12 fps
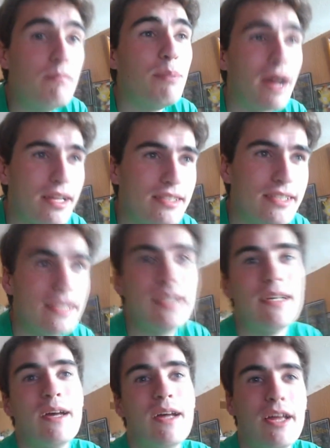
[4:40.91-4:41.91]
But
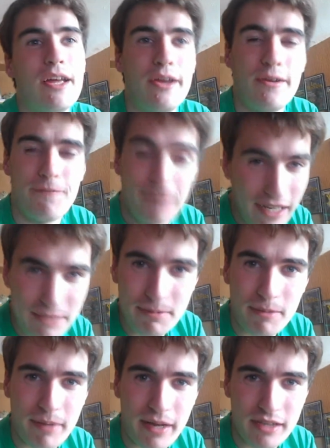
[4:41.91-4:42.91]
her
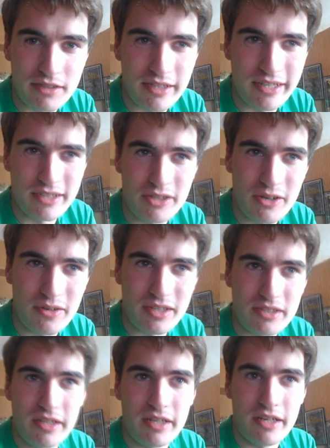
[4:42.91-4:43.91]
Facebook page is known
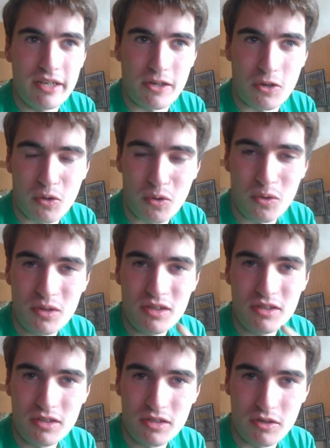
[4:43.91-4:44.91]
as Nicole
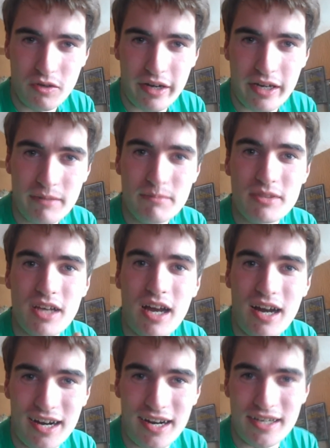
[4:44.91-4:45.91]
Graham's
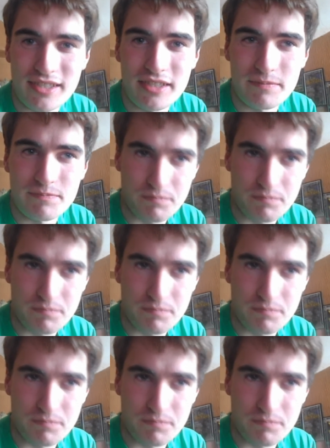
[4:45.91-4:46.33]
Art.